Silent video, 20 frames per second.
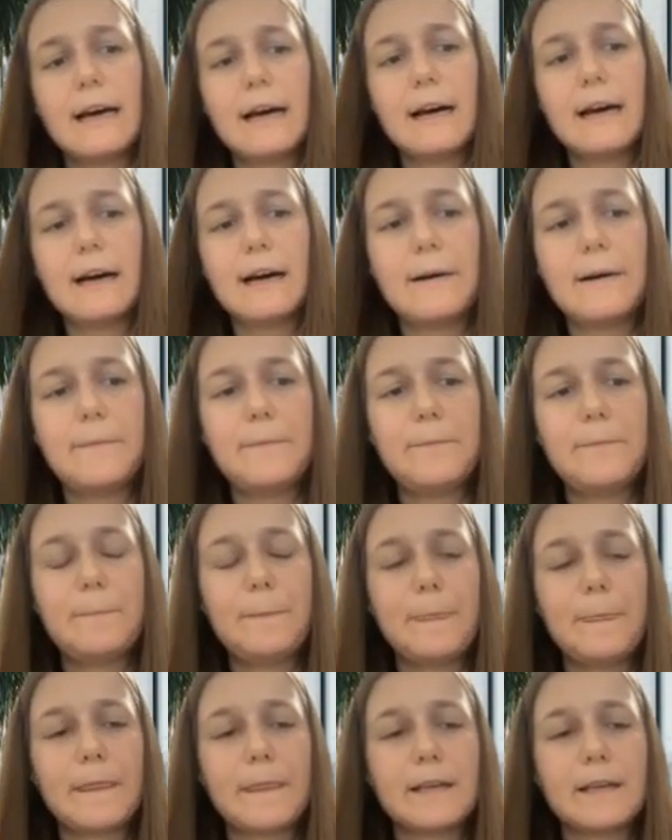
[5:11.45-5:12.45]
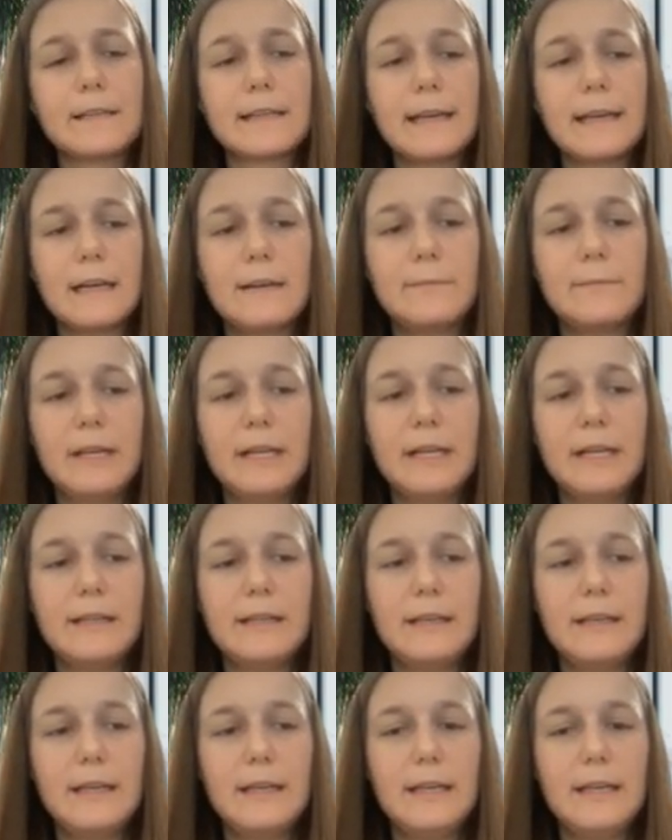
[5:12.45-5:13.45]
um,
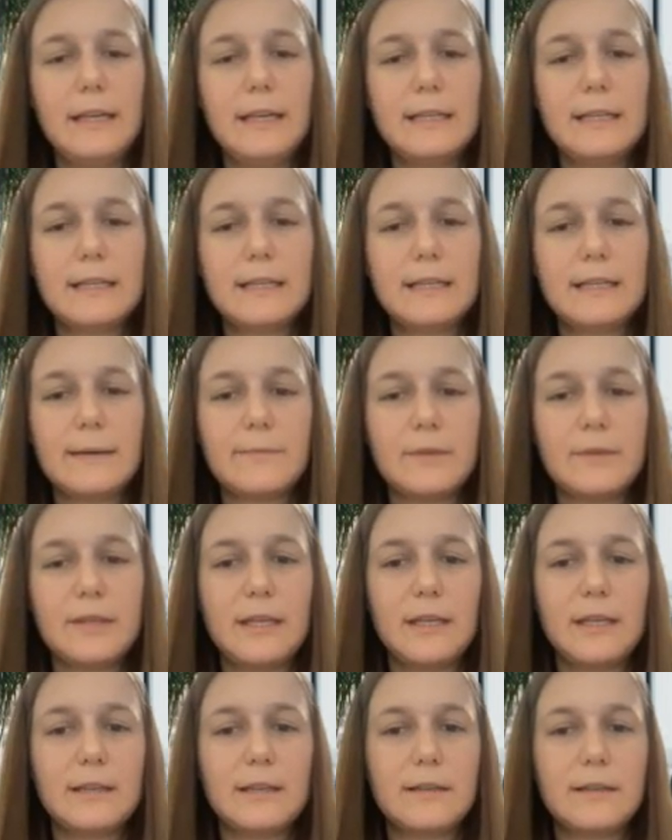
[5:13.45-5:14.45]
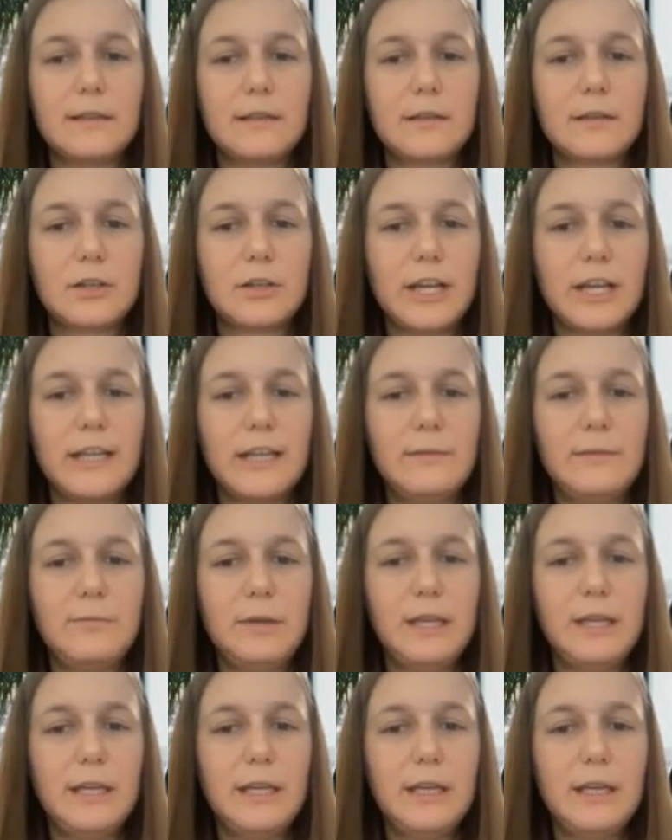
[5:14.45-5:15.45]
scalability is something that
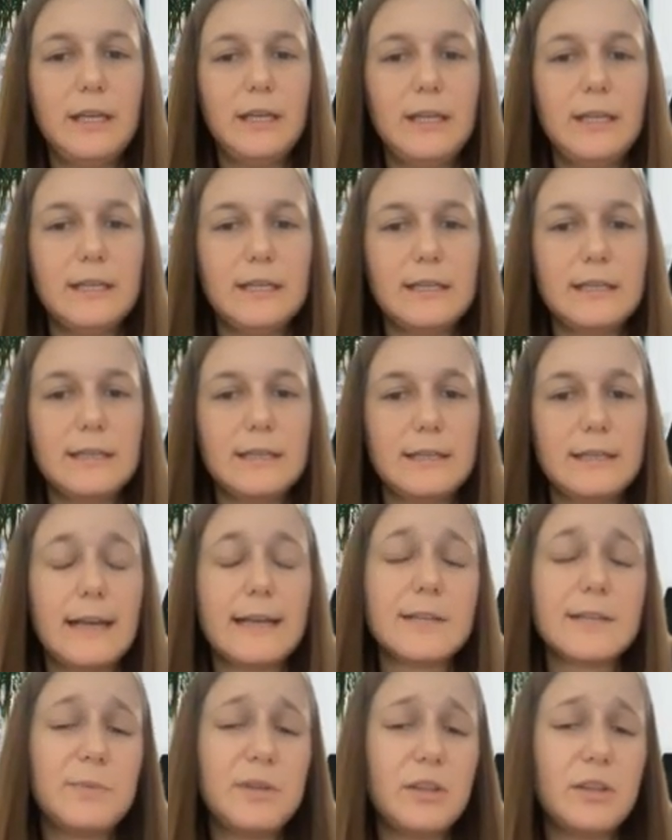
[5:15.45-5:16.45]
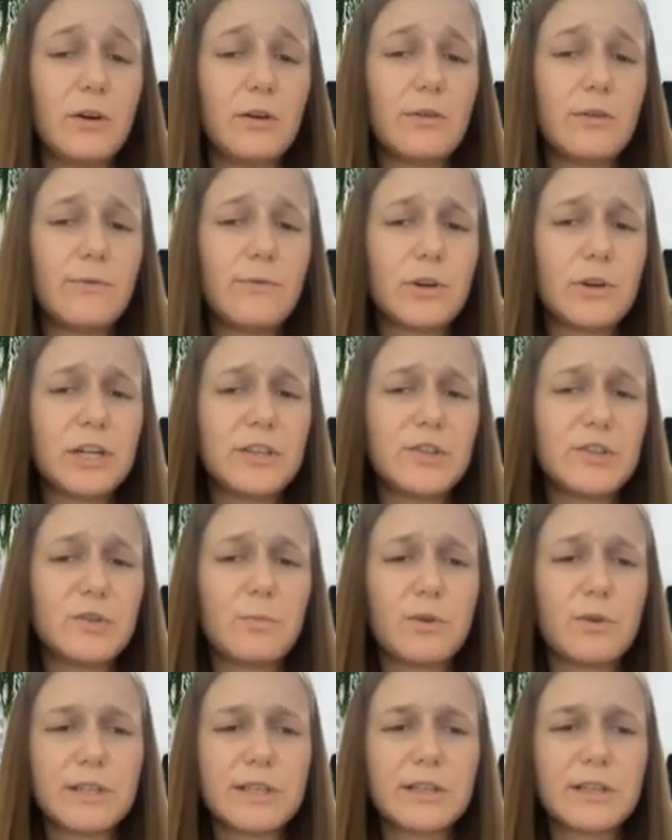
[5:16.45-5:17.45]
CrateDB is has been known for it
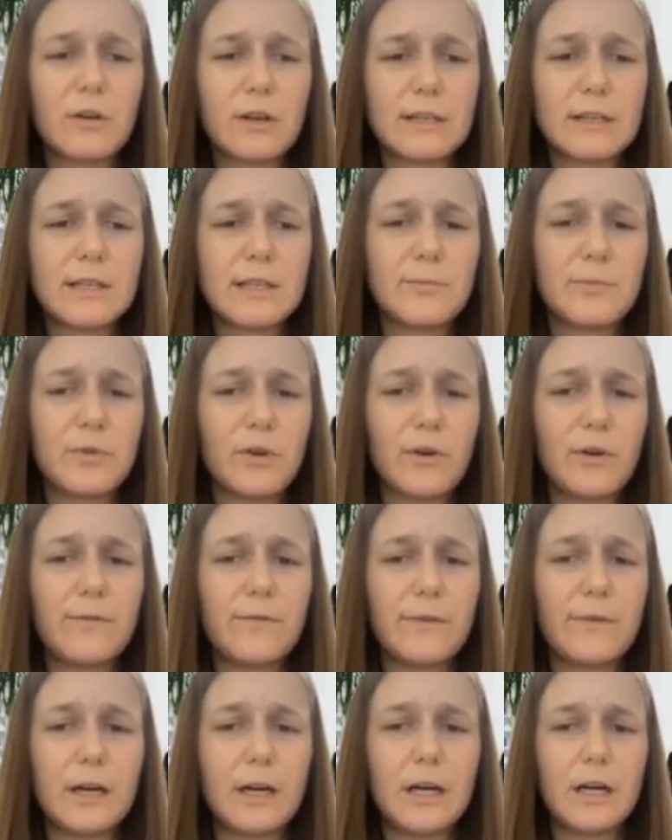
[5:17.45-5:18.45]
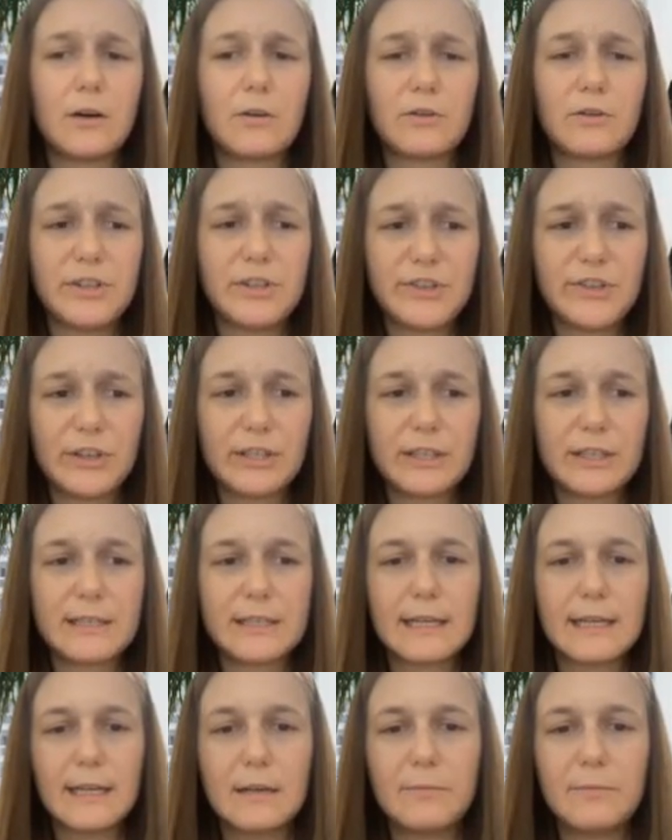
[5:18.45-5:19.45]
supports the concept of uh, horizontal
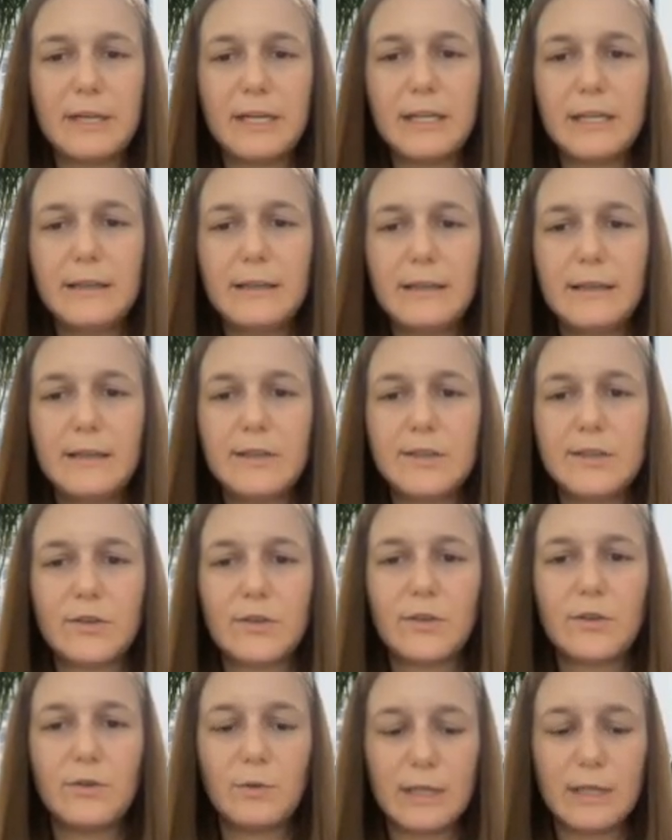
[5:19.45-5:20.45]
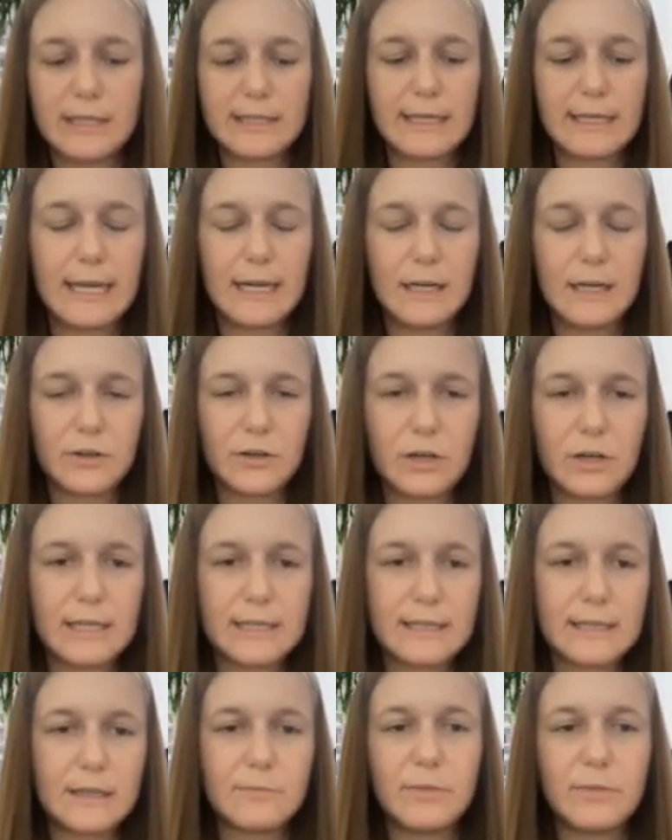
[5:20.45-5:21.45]
scalability so you can scale your
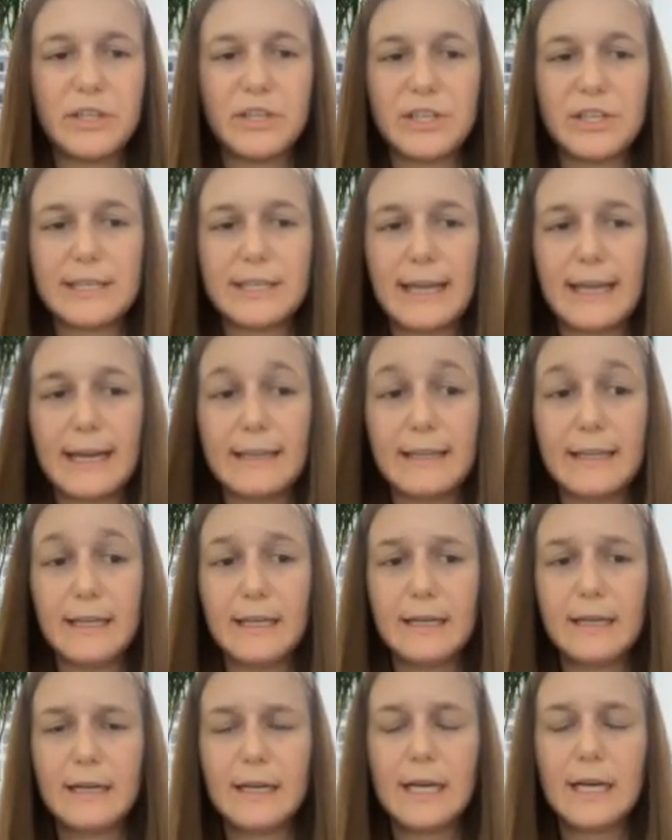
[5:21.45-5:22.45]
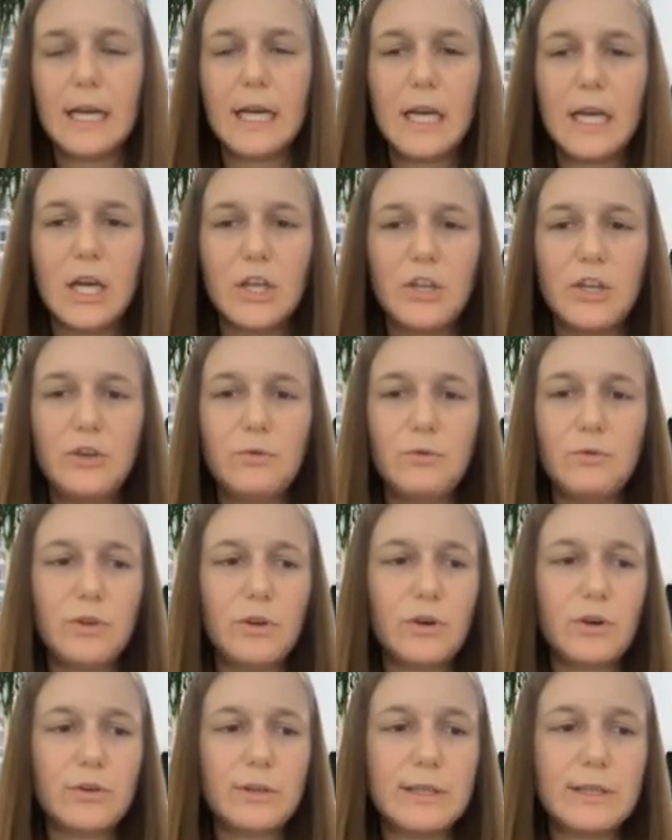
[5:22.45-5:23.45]
cluster by just adding new
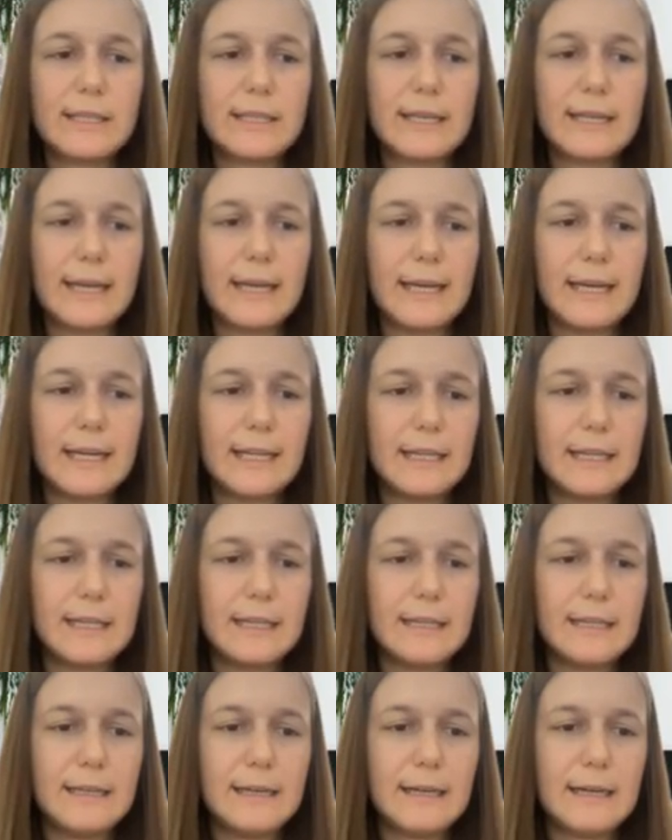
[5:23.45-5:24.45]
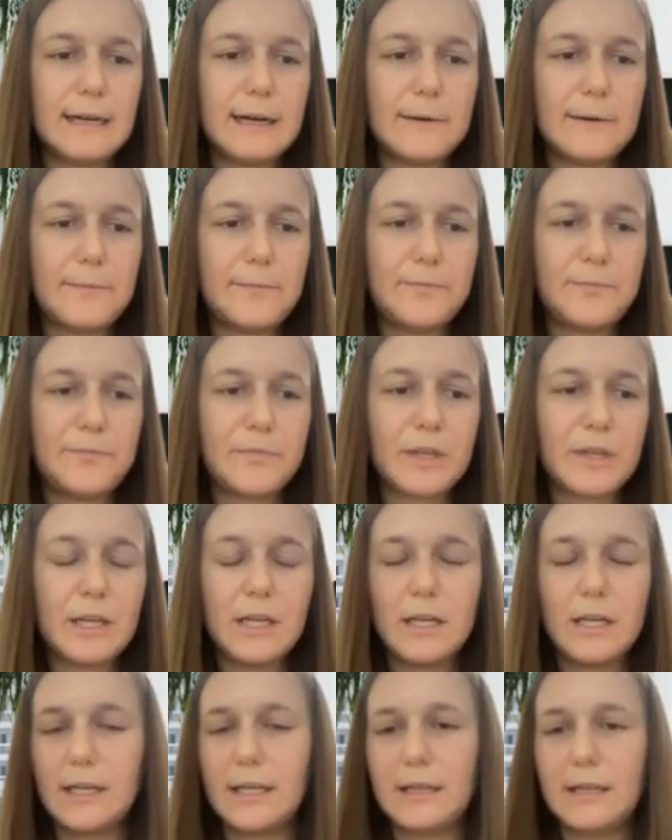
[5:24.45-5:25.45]
nodes and um,
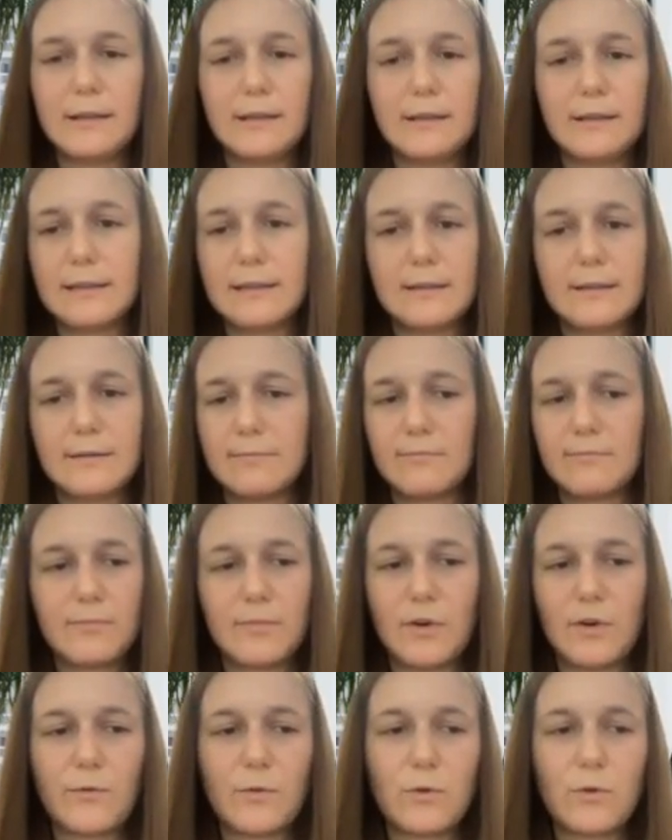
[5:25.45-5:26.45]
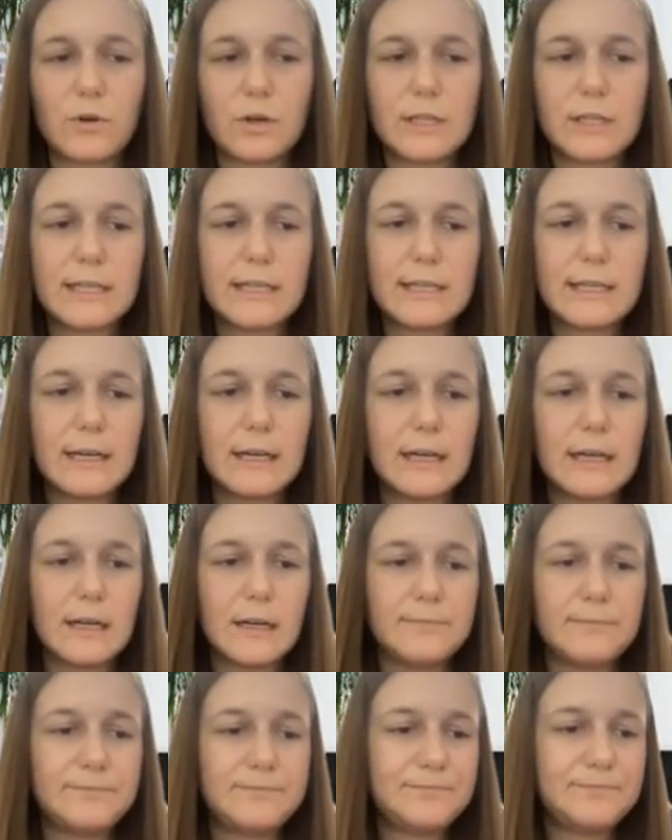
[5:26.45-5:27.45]
it's of course
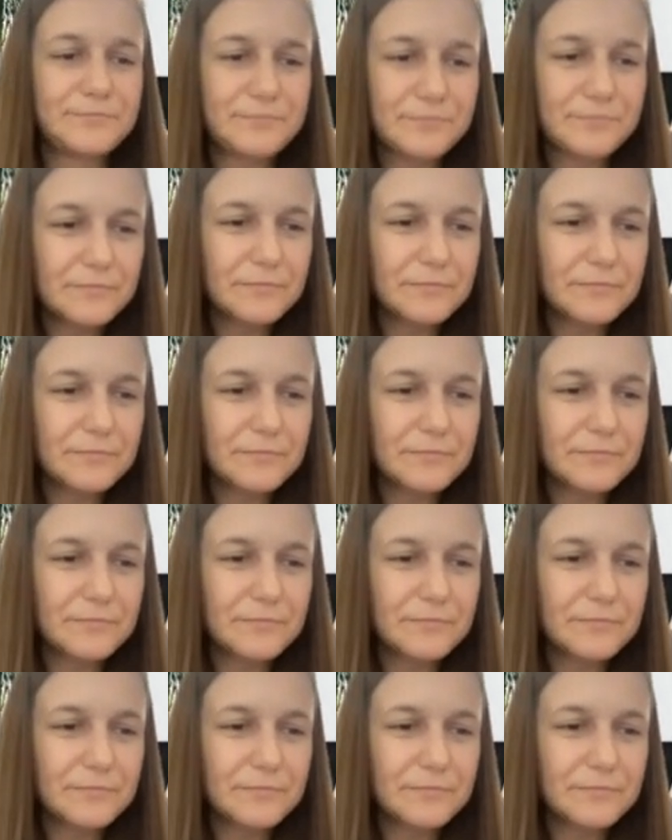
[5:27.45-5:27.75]
um,